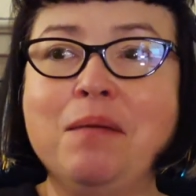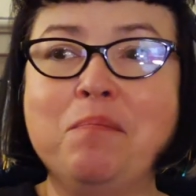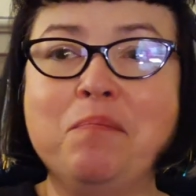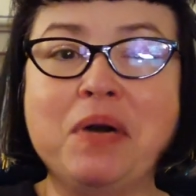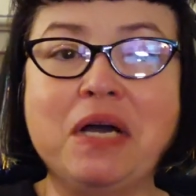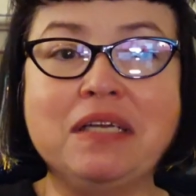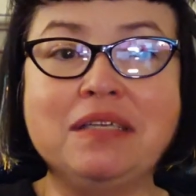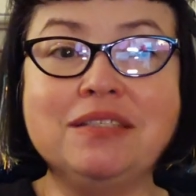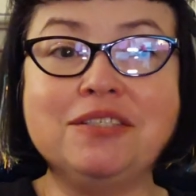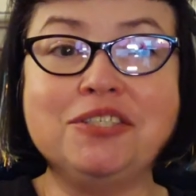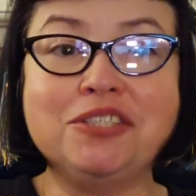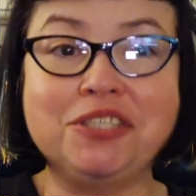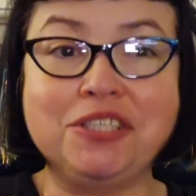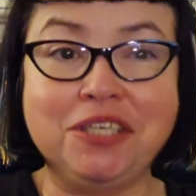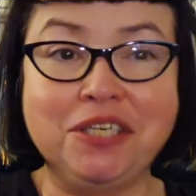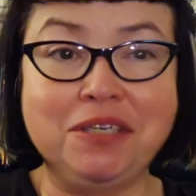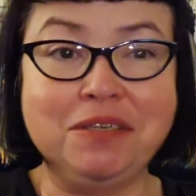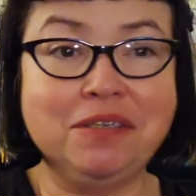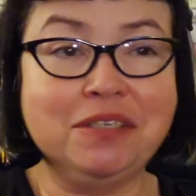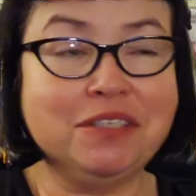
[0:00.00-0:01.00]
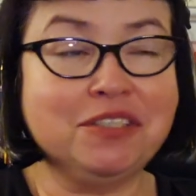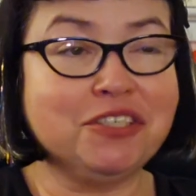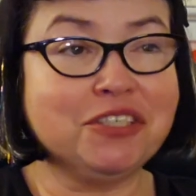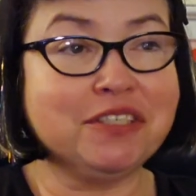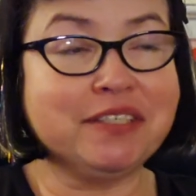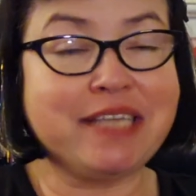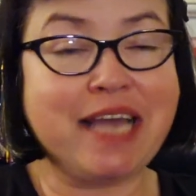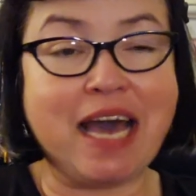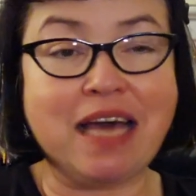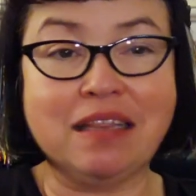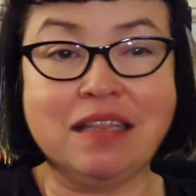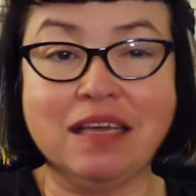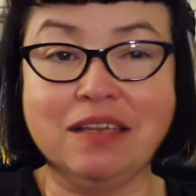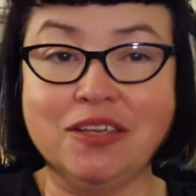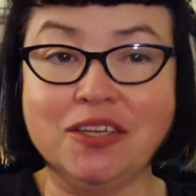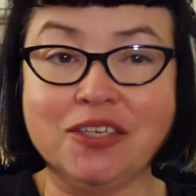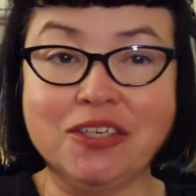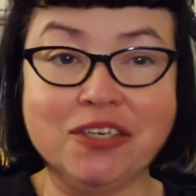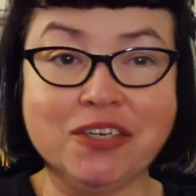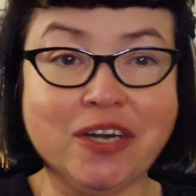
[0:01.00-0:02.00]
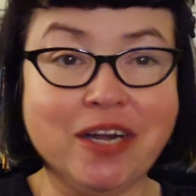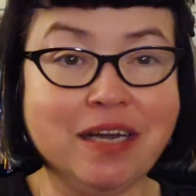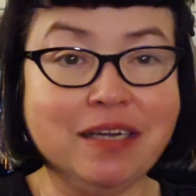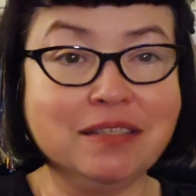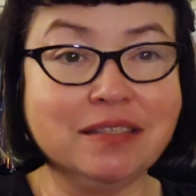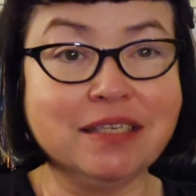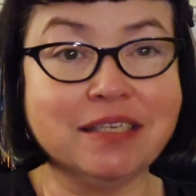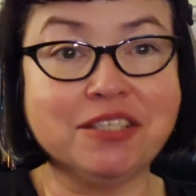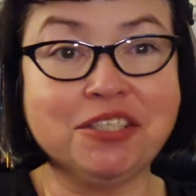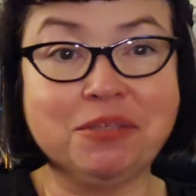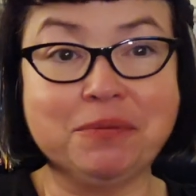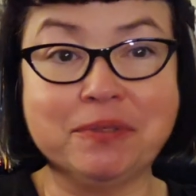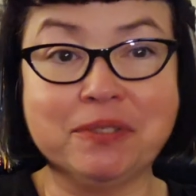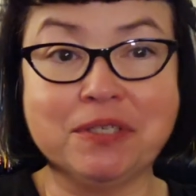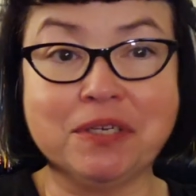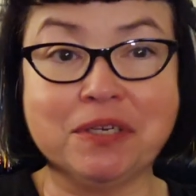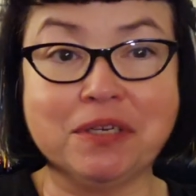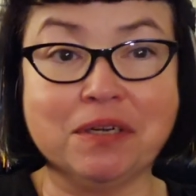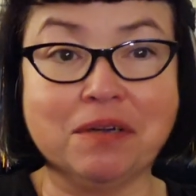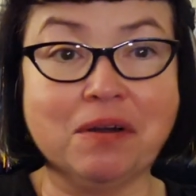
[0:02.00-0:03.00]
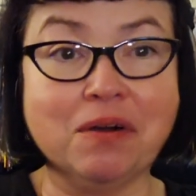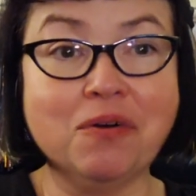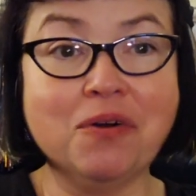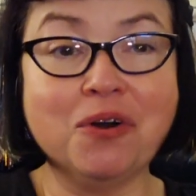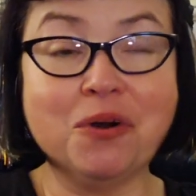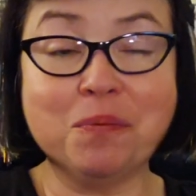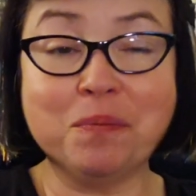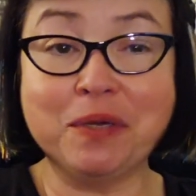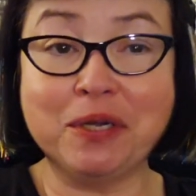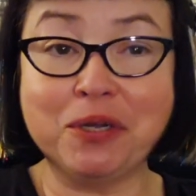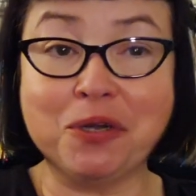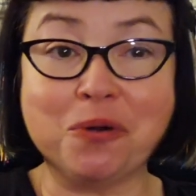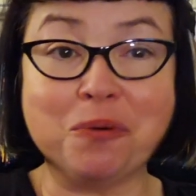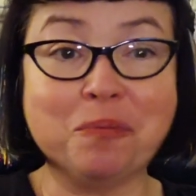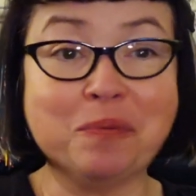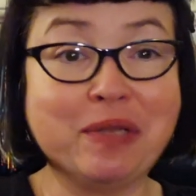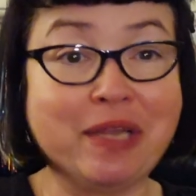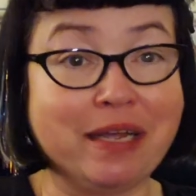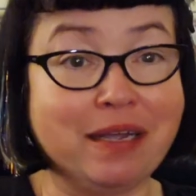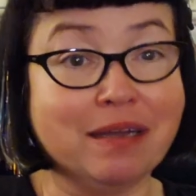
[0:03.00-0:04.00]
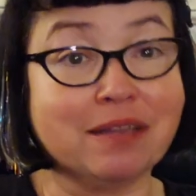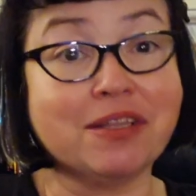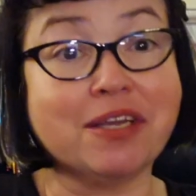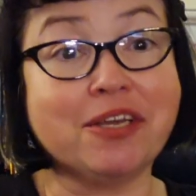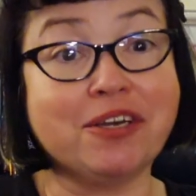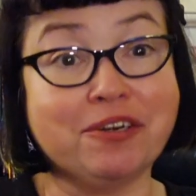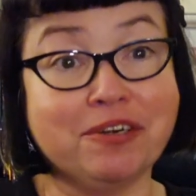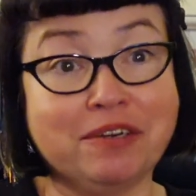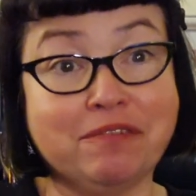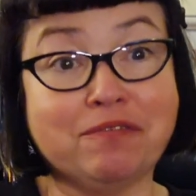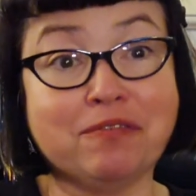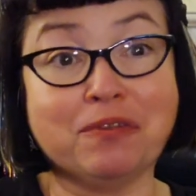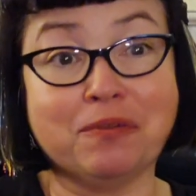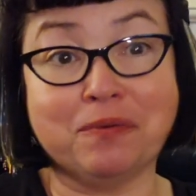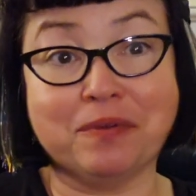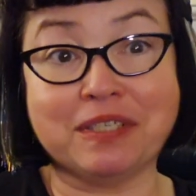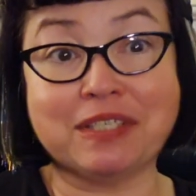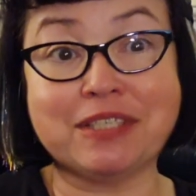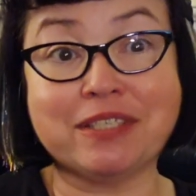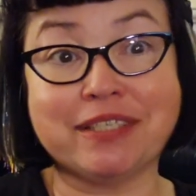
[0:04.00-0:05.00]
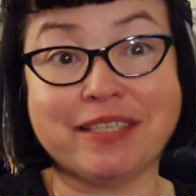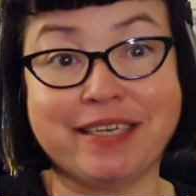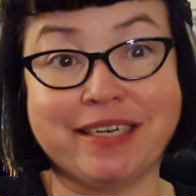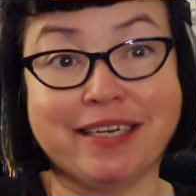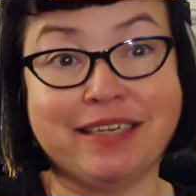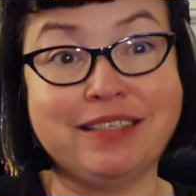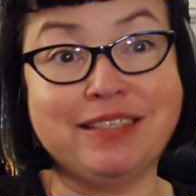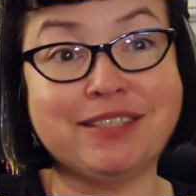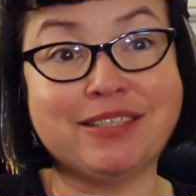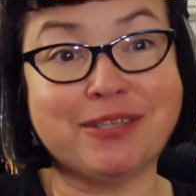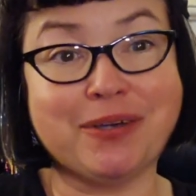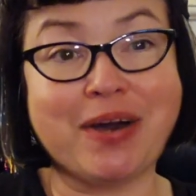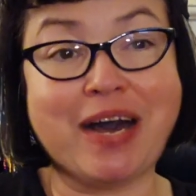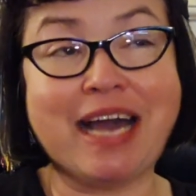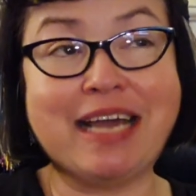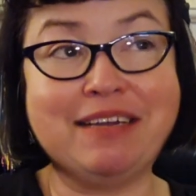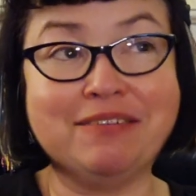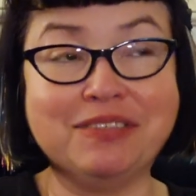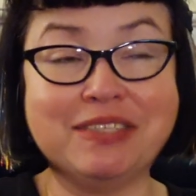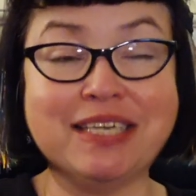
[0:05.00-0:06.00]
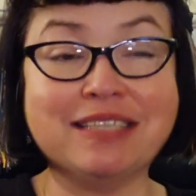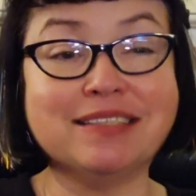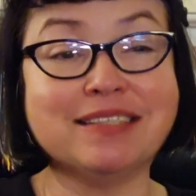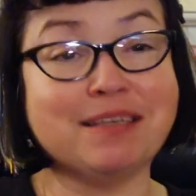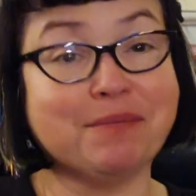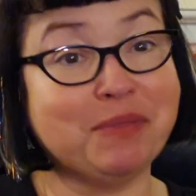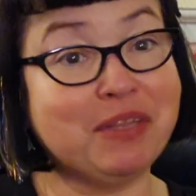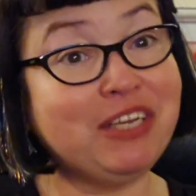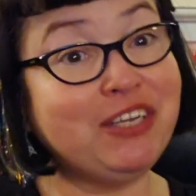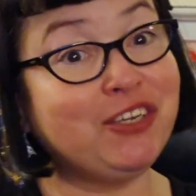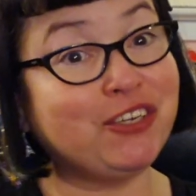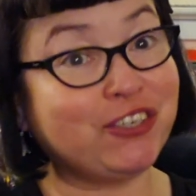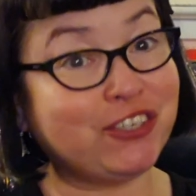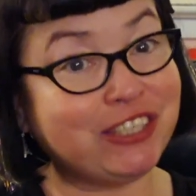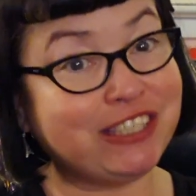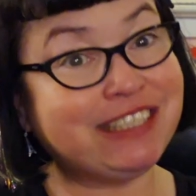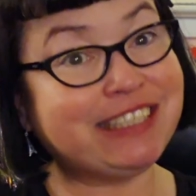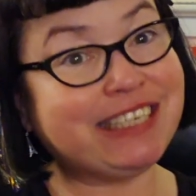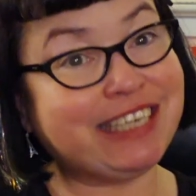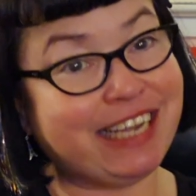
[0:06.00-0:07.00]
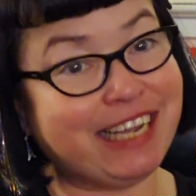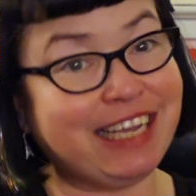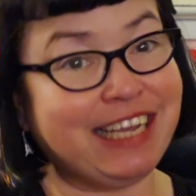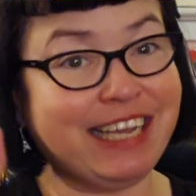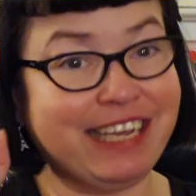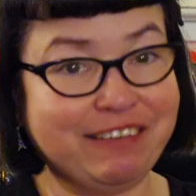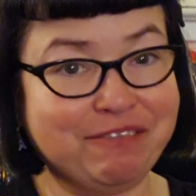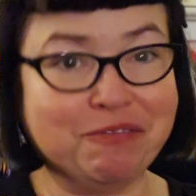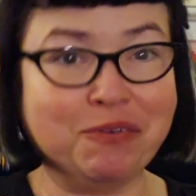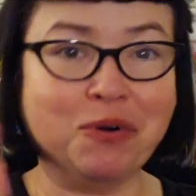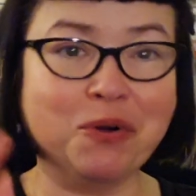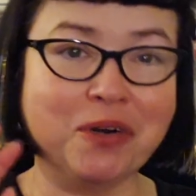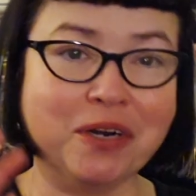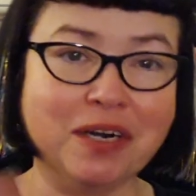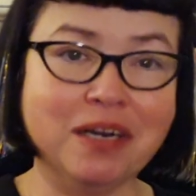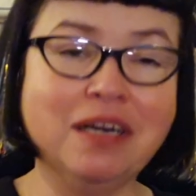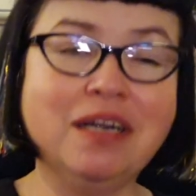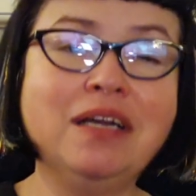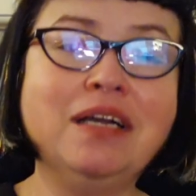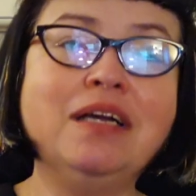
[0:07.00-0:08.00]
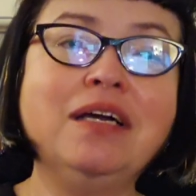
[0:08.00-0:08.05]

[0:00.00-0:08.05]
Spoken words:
But she just had that look in her eyes like she was gonna go home and go play on the internet for the rest of the night. So I have done something good today for